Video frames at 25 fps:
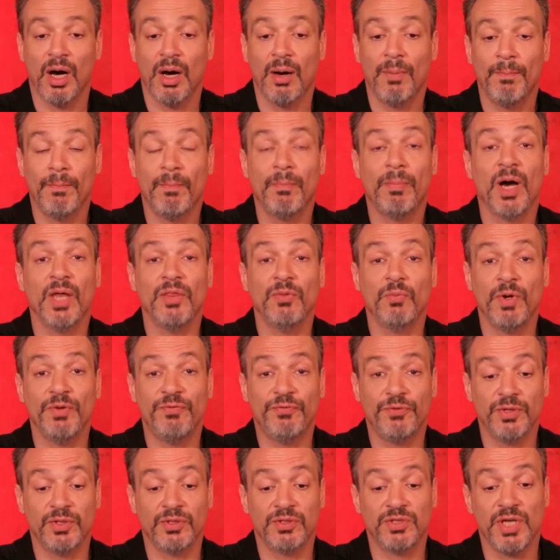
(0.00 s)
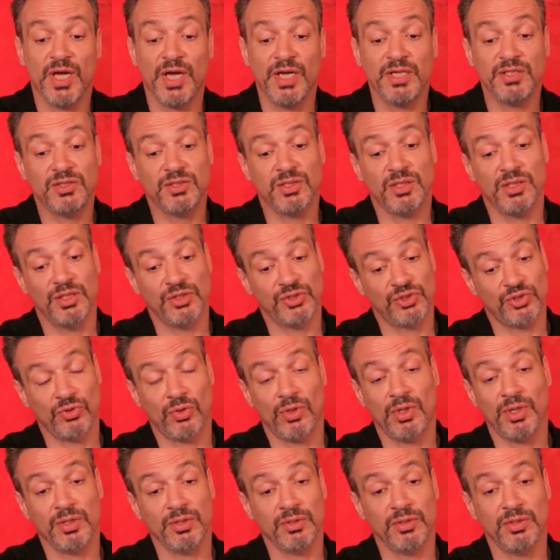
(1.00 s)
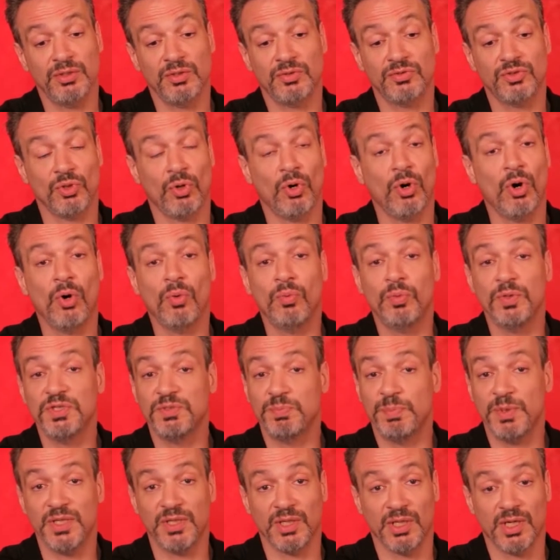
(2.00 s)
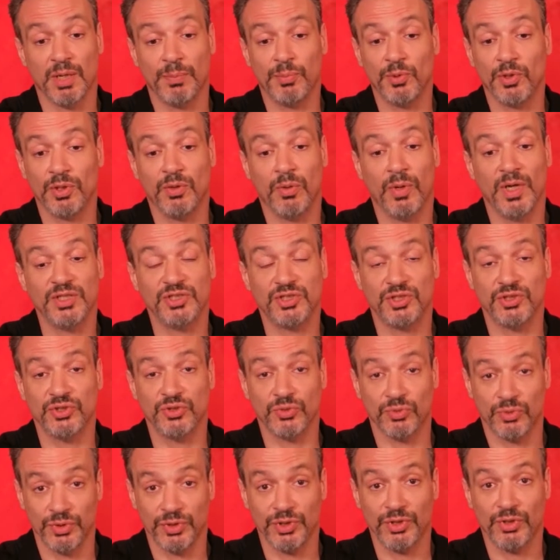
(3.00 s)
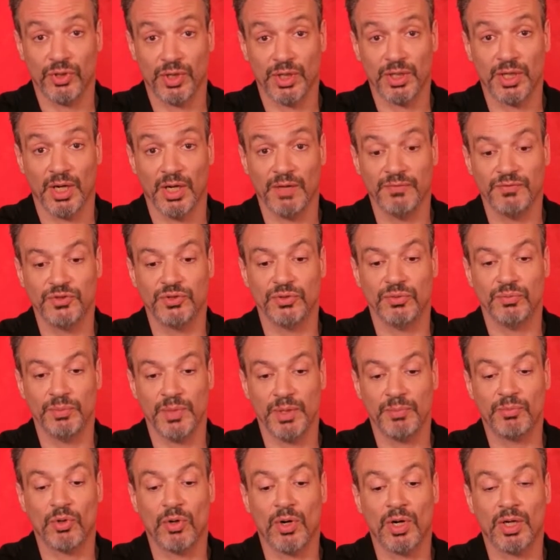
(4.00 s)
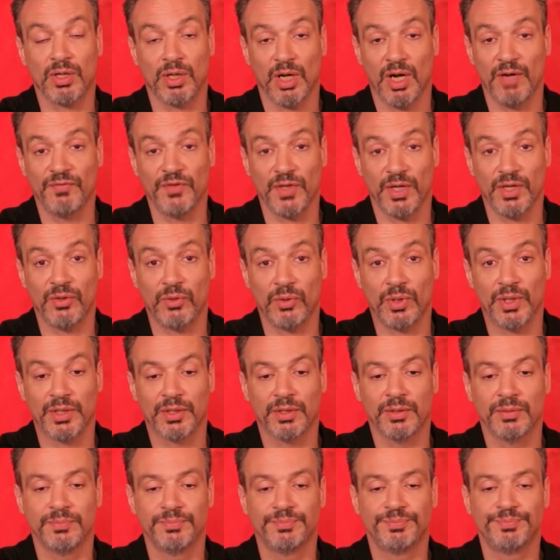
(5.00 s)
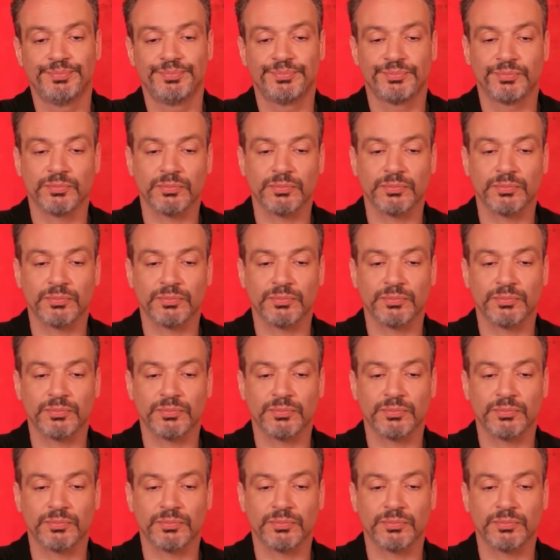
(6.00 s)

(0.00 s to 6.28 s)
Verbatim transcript: Um, by the way, for your test, historically, there's always been a couple of questions on the archive. So remember archive.org.